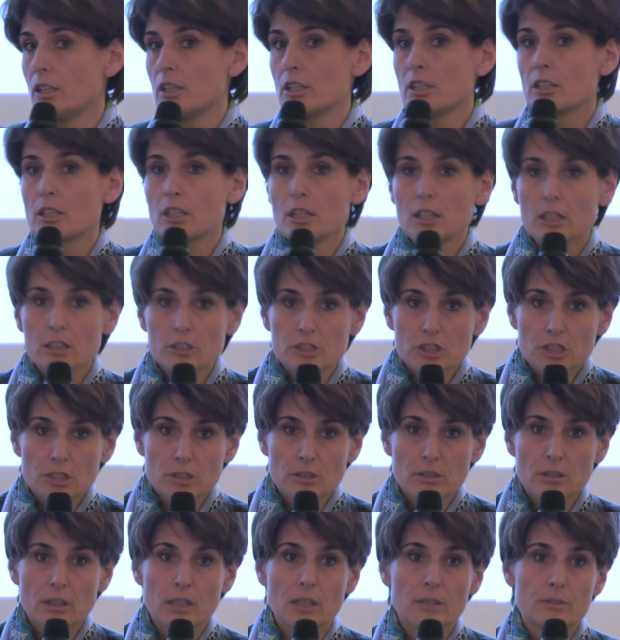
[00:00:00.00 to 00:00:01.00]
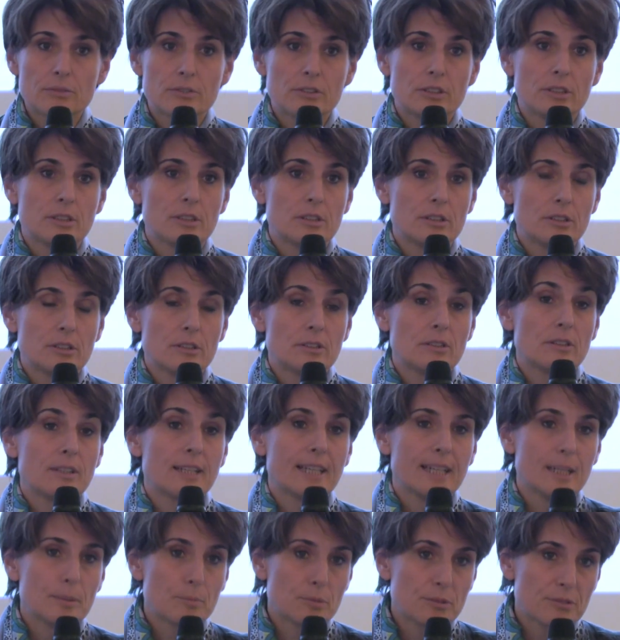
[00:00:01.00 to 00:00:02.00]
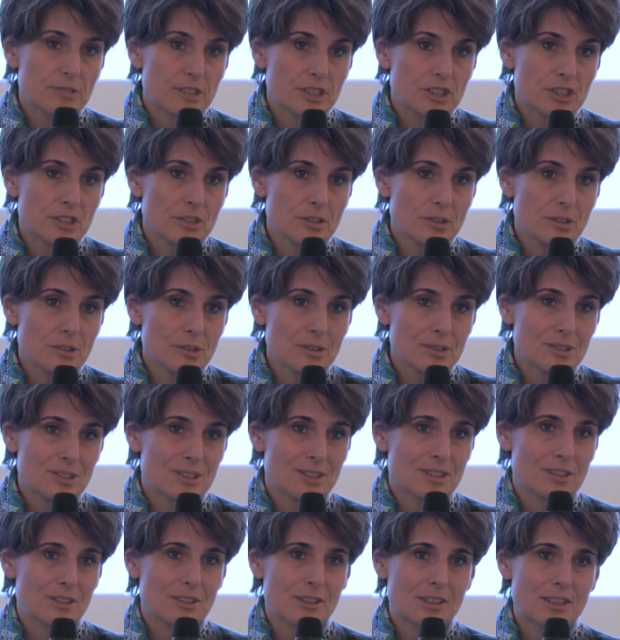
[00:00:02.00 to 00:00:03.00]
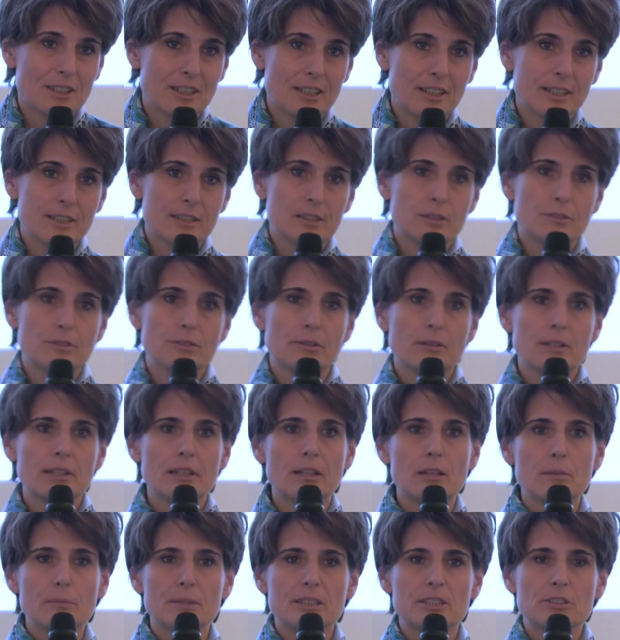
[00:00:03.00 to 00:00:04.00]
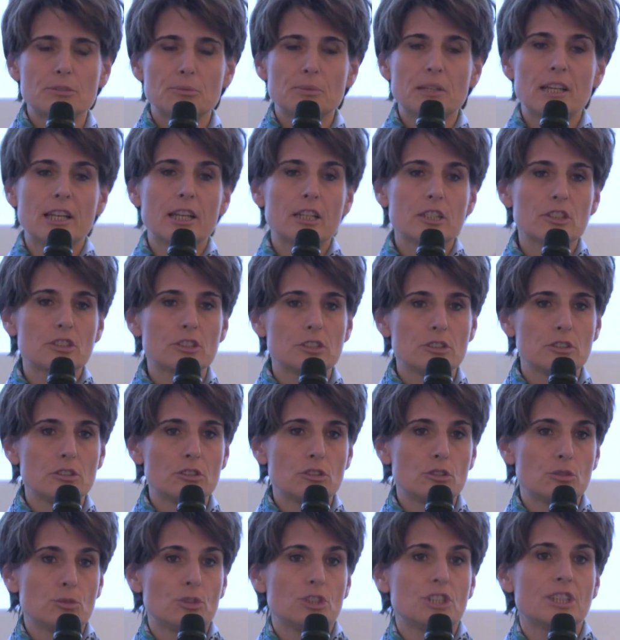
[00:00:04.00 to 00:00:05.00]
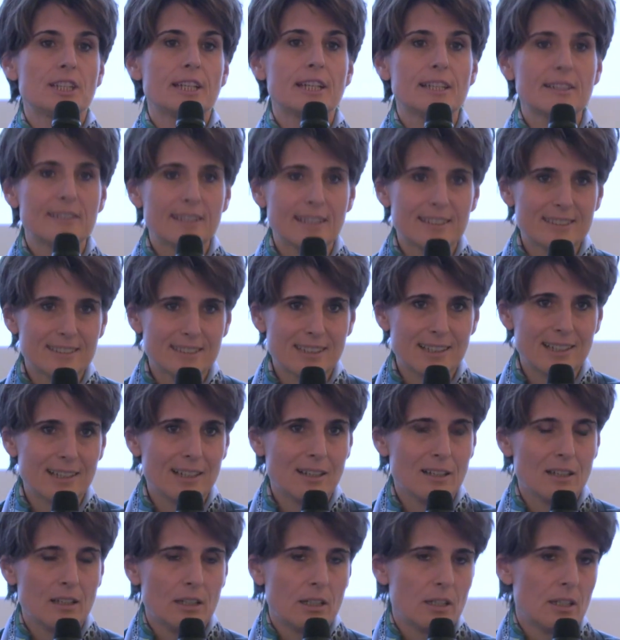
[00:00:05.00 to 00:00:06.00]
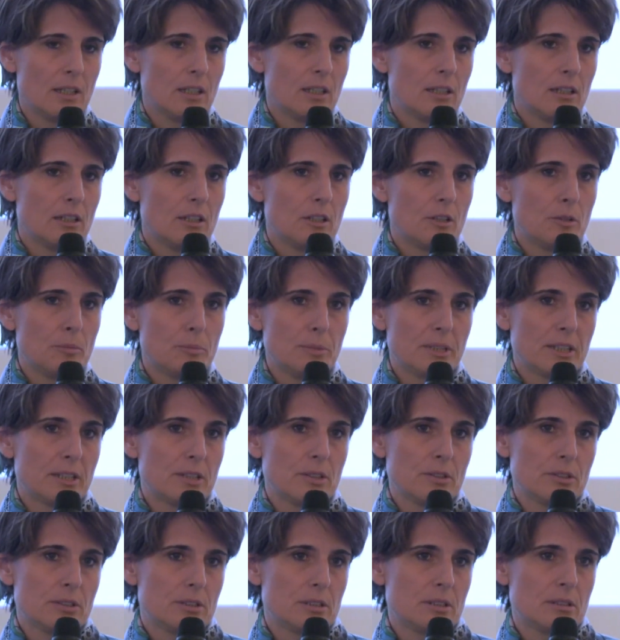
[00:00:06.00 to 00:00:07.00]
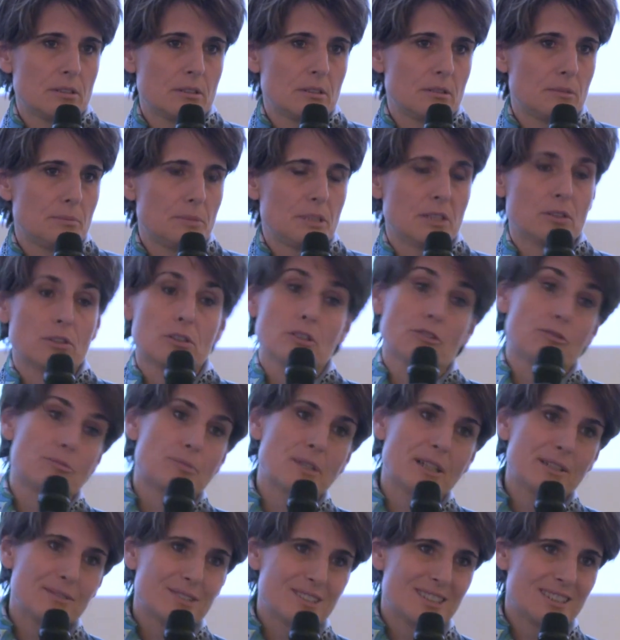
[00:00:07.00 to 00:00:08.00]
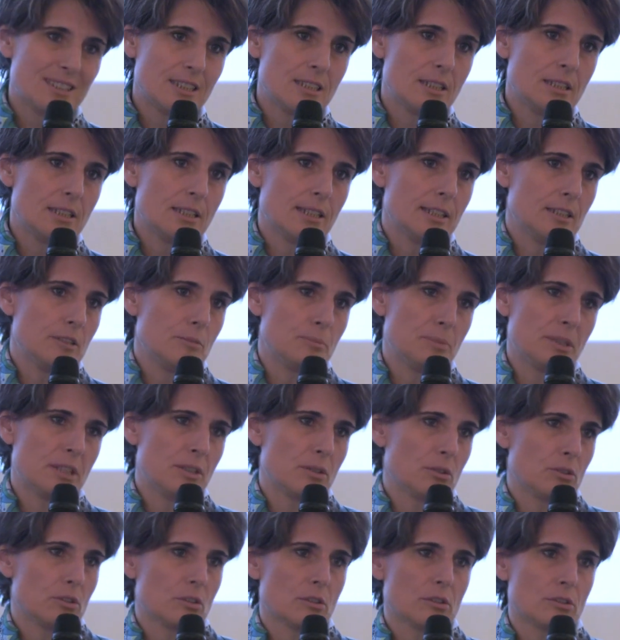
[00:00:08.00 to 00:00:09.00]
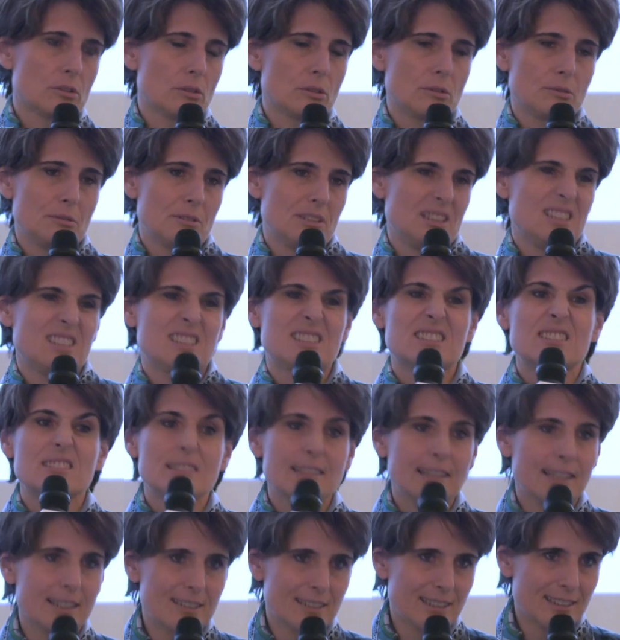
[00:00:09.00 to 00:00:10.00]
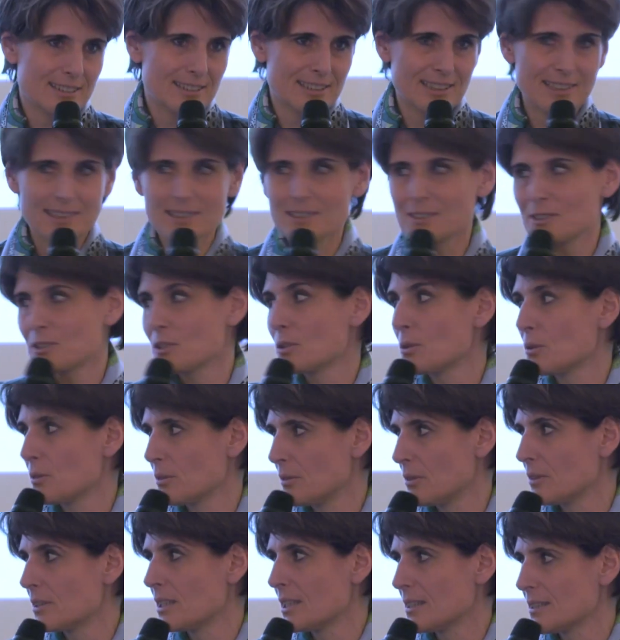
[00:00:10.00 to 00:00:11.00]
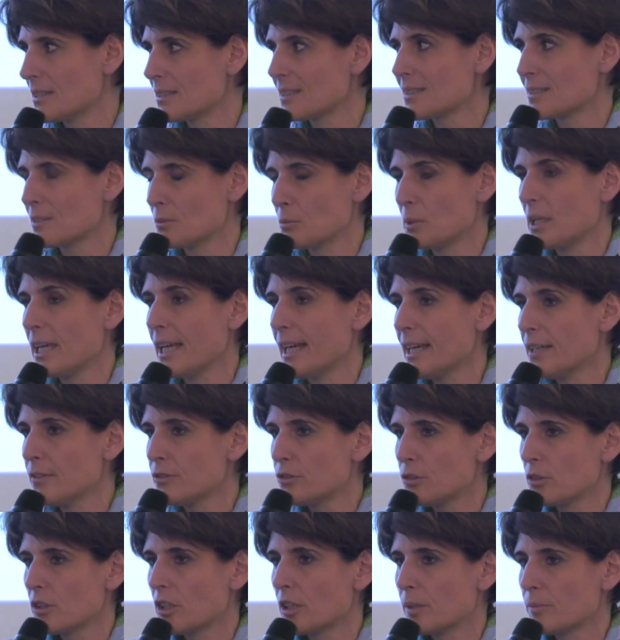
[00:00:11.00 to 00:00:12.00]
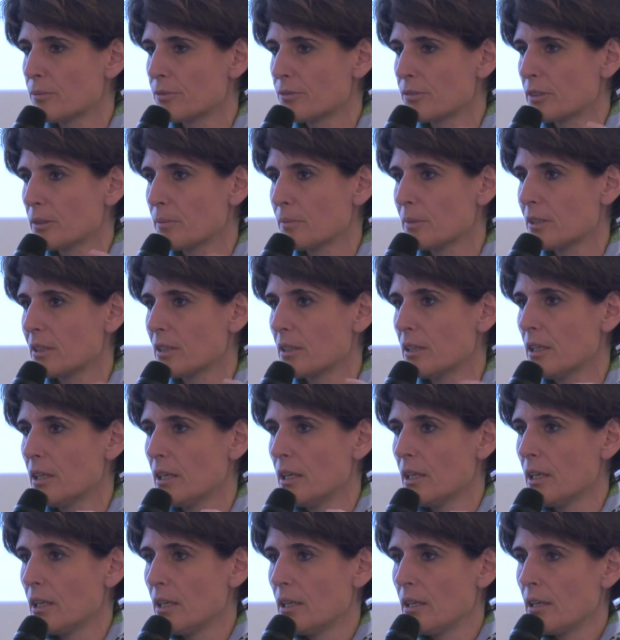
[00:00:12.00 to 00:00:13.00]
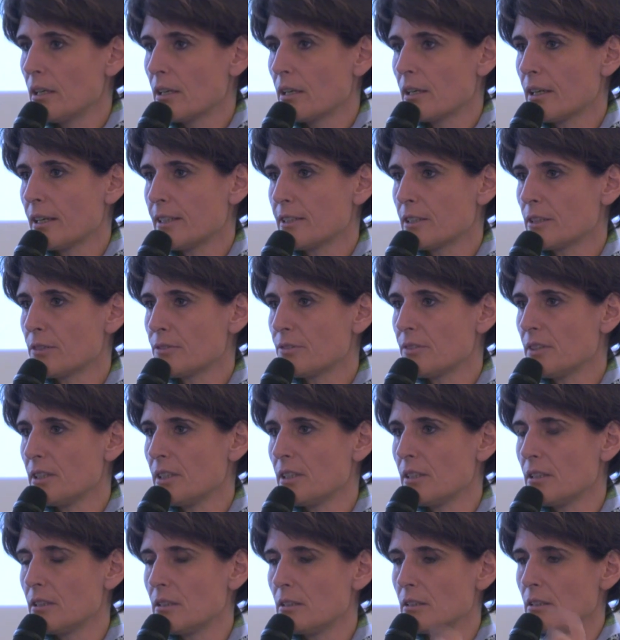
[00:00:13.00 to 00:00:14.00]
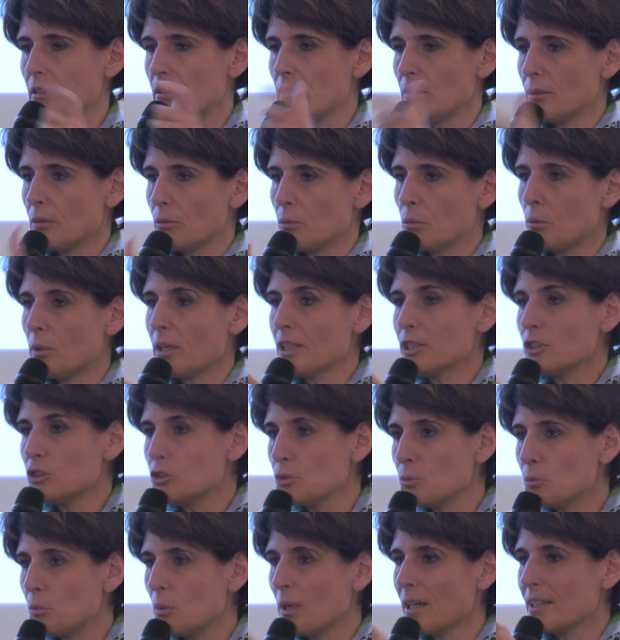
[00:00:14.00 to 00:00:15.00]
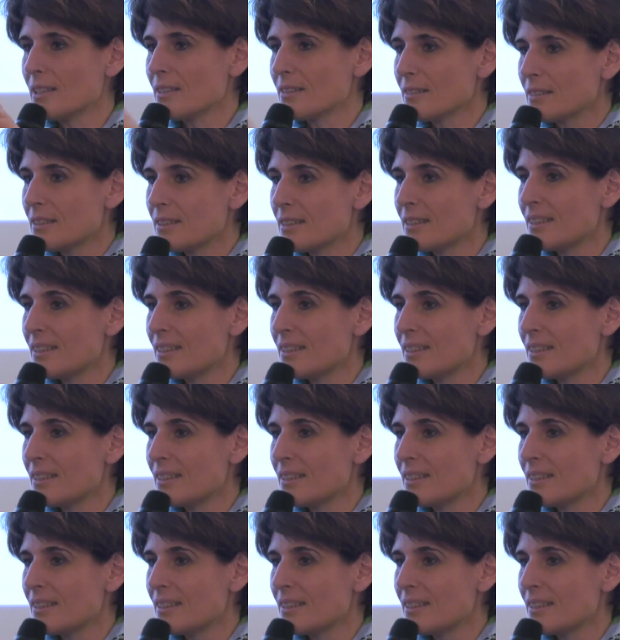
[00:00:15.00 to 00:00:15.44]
culture of the care professionals that are kind of a little bit reluctant to share data because of privacy and because also it's their data. So that's, we have to come from a kind of one-to-one